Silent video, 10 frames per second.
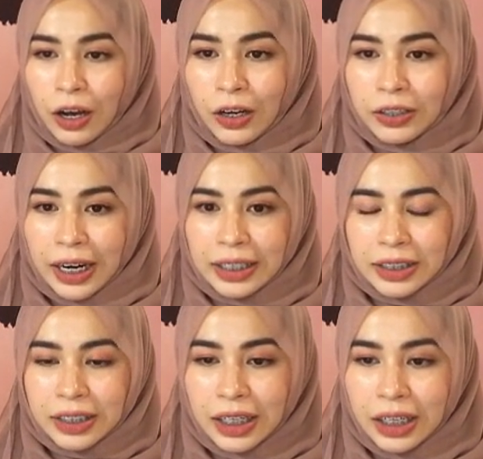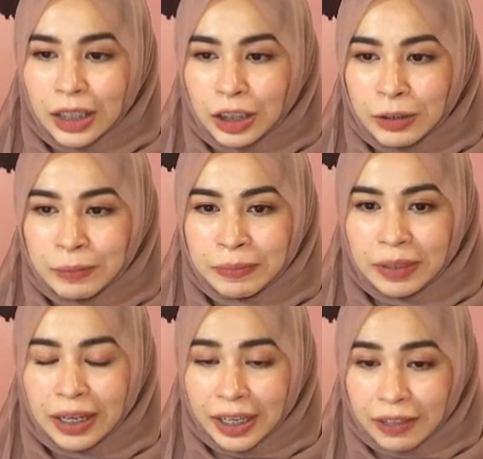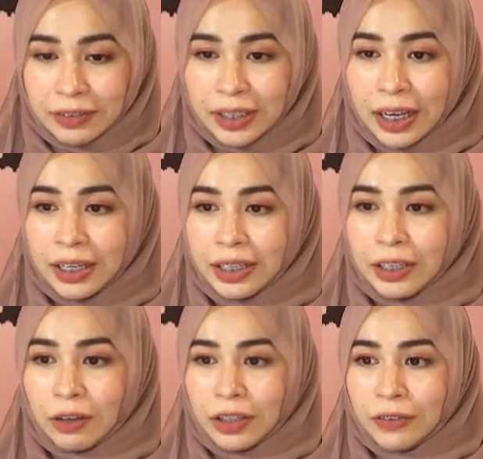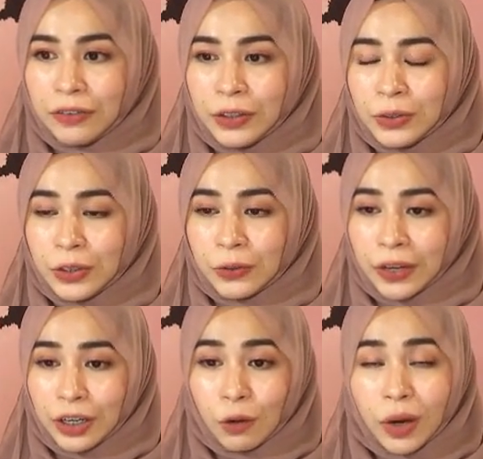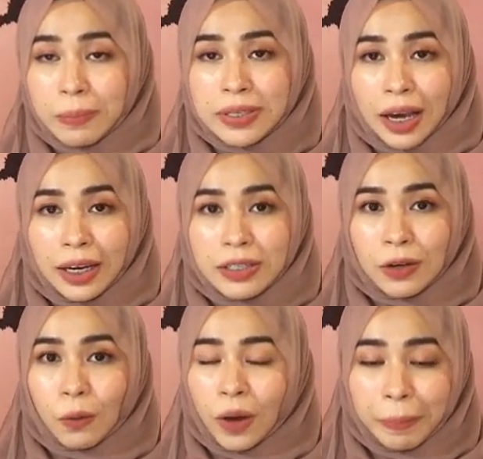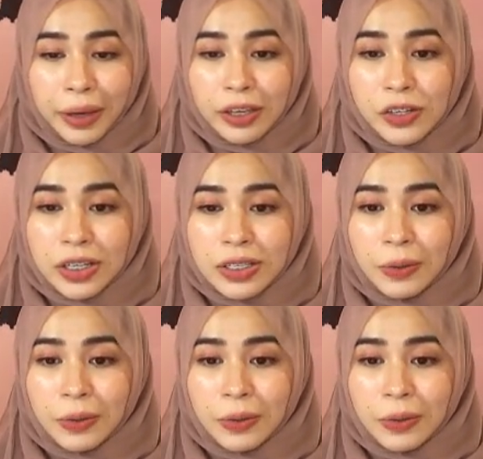Alright, like I said, in order for you to create your websites or web pages,